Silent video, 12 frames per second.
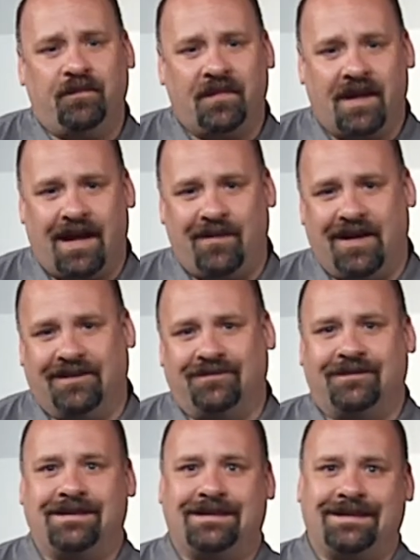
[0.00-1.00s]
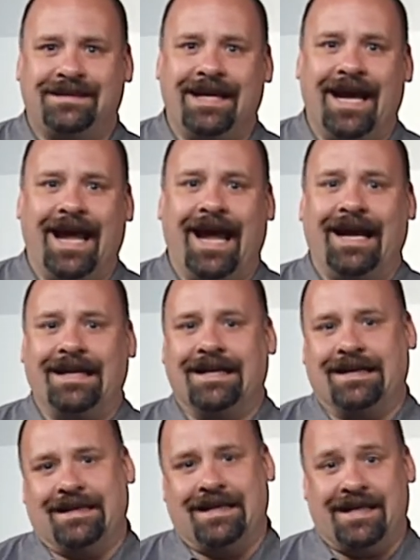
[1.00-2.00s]
I mean,
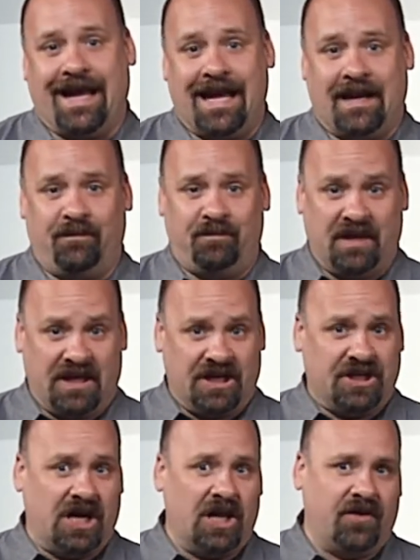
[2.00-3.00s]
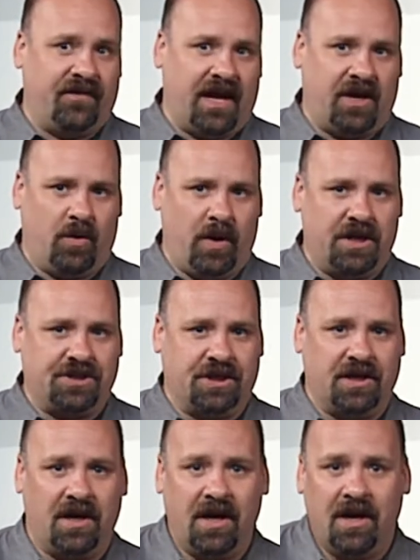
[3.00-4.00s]
technically they had $1 billion
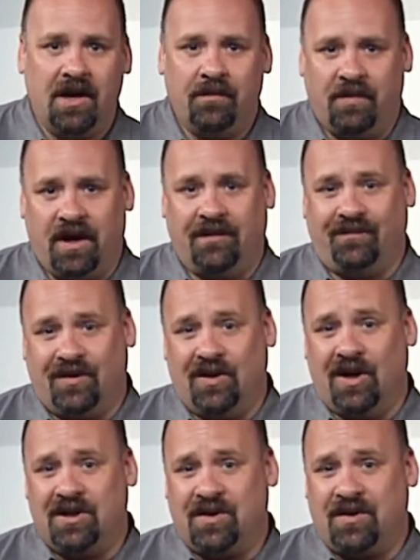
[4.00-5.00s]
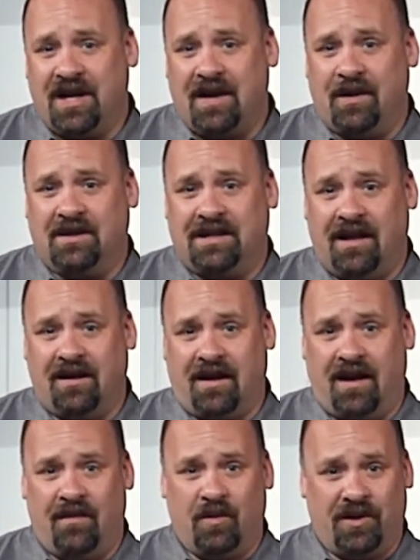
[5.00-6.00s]
valuation, but nerds who think about
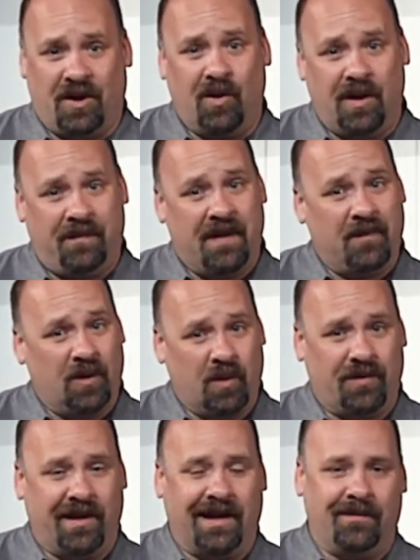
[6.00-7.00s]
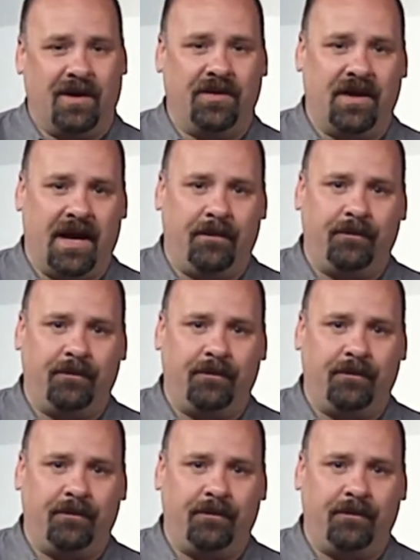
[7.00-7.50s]
telecom were the only people who were thinking about them.